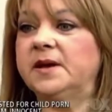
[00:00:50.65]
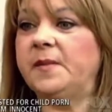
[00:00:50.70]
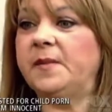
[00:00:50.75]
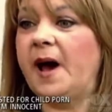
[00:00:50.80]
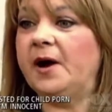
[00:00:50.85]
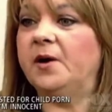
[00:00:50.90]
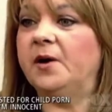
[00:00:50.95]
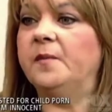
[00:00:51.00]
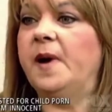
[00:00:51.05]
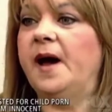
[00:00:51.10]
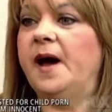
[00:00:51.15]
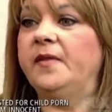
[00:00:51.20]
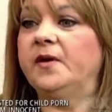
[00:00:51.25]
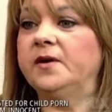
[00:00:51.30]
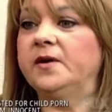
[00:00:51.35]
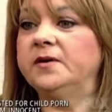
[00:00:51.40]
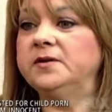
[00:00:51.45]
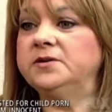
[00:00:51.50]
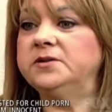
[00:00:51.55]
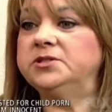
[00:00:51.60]
about her
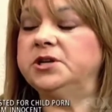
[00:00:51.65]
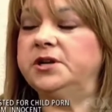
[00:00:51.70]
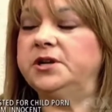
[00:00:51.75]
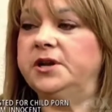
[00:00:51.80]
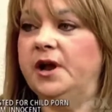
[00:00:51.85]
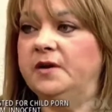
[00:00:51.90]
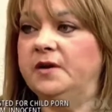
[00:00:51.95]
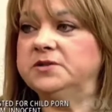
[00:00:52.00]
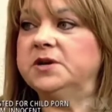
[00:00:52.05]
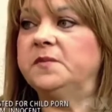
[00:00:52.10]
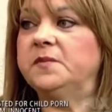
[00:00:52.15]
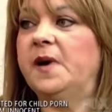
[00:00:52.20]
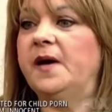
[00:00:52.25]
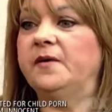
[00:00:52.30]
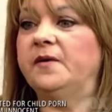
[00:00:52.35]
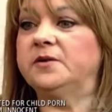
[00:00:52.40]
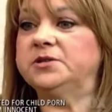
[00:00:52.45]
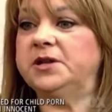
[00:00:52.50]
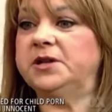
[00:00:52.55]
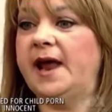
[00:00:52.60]
mother. She knows her
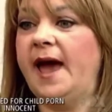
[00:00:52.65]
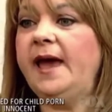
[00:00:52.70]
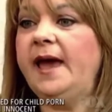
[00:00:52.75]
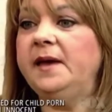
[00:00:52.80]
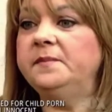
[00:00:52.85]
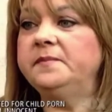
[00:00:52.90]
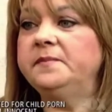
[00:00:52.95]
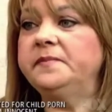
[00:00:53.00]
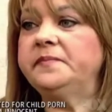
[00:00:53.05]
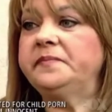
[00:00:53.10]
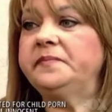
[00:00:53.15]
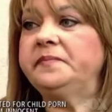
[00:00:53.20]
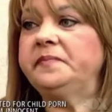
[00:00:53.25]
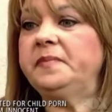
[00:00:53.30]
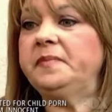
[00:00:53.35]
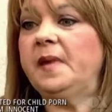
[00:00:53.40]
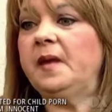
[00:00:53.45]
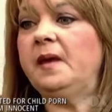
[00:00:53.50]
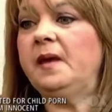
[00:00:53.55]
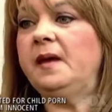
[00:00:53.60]
mother's name,
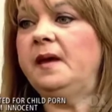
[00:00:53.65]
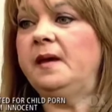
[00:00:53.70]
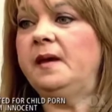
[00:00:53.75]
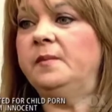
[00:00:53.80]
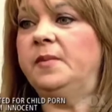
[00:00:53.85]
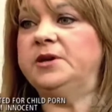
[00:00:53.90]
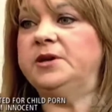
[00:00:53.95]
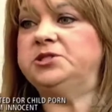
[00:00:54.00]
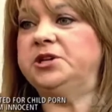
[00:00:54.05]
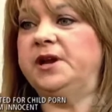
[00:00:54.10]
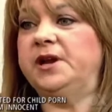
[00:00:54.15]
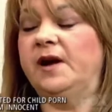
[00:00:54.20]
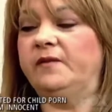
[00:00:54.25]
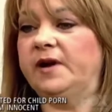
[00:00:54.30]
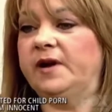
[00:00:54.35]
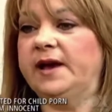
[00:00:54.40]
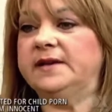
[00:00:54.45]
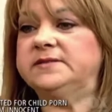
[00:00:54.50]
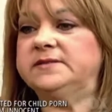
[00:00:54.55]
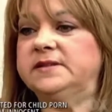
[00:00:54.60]
but she never
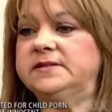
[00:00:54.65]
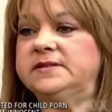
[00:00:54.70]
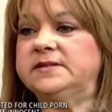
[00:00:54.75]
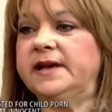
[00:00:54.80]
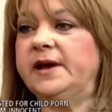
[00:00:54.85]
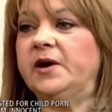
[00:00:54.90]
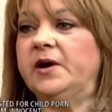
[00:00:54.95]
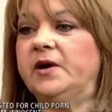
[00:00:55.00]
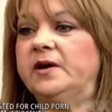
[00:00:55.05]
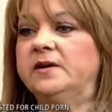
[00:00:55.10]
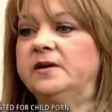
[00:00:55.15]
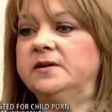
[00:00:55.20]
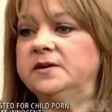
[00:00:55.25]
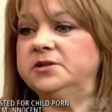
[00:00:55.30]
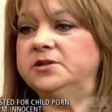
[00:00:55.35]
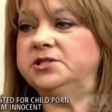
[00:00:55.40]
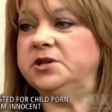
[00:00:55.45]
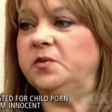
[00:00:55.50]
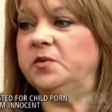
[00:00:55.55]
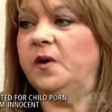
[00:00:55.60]
gets to see her, and
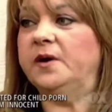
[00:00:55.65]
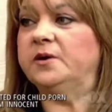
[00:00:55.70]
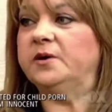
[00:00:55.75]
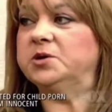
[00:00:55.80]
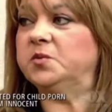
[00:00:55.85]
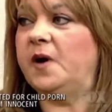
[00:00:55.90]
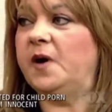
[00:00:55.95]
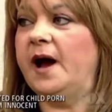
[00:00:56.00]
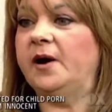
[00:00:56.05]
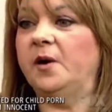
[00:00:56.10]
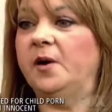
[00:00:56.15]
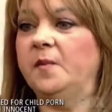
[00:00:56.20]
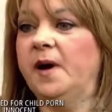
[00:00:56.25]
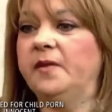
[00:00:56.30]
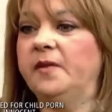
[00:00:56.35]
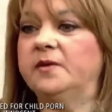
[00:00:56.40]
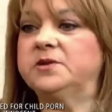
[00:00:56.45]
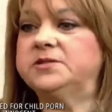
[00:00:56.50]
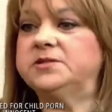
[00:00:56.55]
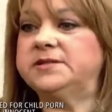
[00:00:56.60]
she wonders why her
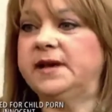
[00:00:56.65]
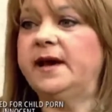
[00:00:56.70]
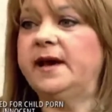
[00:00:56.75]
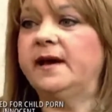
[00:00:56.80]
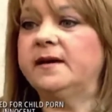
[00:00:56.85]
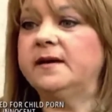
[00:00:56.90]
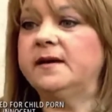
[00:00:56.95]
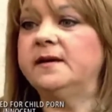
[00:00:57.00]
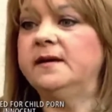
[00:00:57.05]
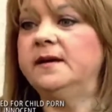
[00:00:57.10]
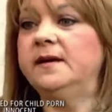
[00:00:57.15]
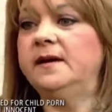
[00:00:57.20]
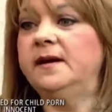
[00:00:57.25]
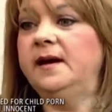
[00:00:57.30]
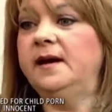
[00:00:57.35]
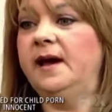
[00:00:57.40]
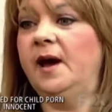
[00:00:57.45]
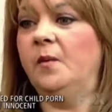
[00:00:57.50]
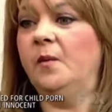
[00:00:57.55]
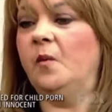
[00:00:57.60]
mother's sick
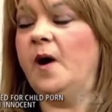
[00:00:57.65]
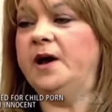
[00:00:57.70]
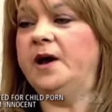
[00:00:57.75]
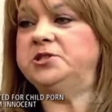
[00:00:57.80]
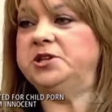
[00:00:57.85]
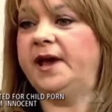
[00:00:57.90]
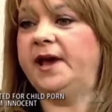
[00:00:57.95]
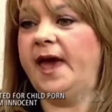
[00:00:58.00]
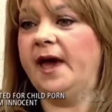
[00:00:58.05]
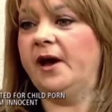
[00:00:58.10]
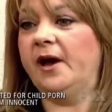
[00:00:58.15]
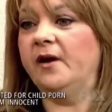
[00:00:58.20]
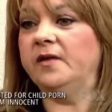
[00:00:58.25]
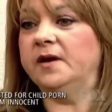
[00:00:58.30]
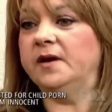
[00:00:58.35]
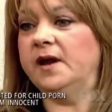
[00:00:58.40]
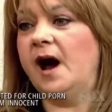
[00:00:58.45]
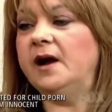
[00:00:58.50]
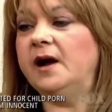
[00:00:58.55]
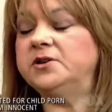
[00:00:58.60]
and why she can't go to the
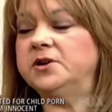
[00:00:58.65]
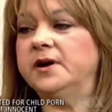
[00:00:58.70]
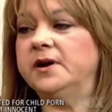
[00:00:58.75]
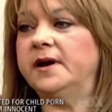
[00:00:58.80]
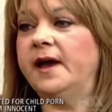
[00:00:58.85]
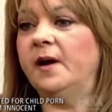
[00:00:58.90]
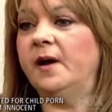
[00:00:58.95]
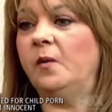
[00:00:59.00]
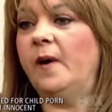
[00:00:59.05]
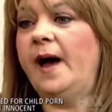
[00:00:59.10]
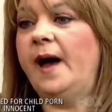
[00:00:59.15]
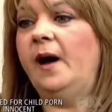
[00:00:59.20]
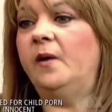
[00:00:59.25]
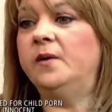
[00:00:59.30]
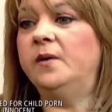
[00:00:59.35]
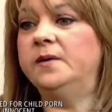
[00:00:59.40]
doctor and get well.